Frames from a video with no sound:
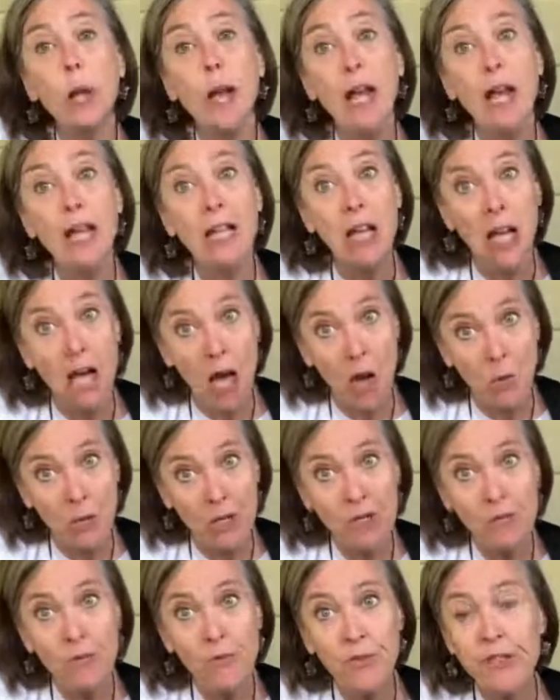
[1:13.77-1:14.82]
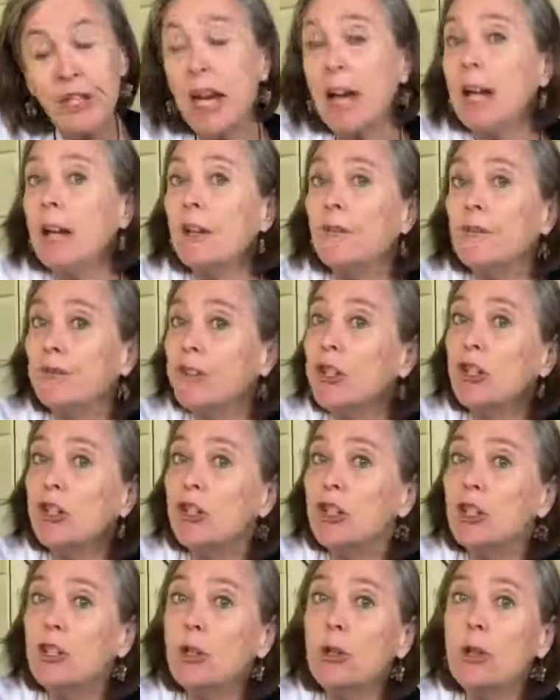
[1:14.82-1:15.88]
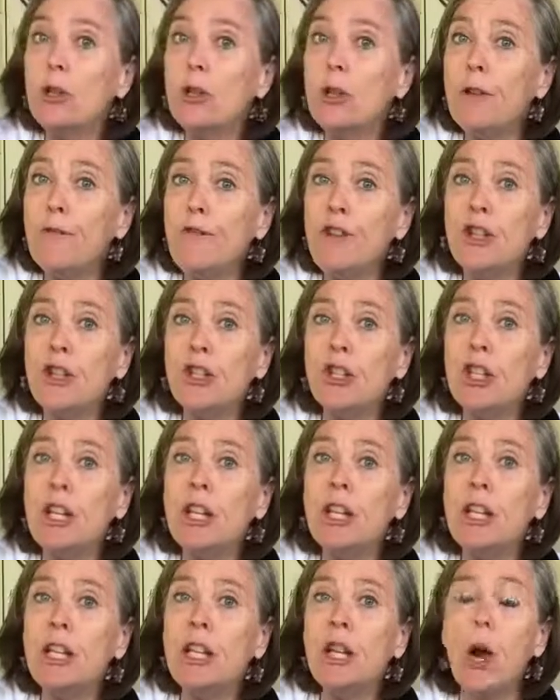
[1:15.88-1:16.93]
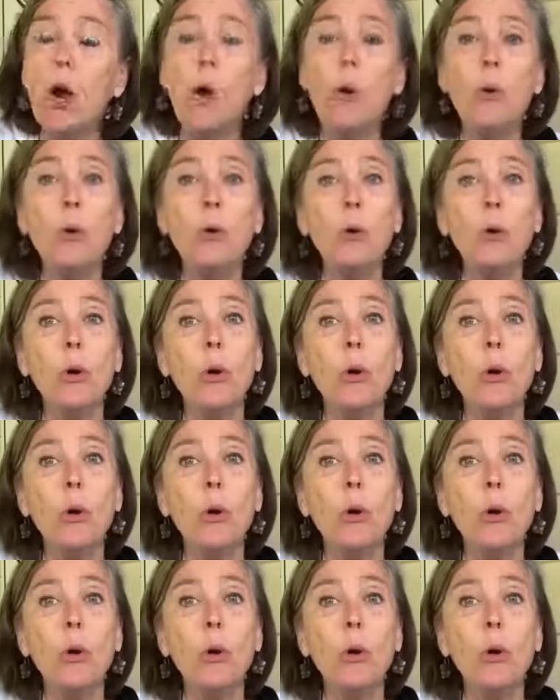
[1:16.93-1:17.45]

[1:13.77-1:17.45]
and I went down fishing to the fishing hole.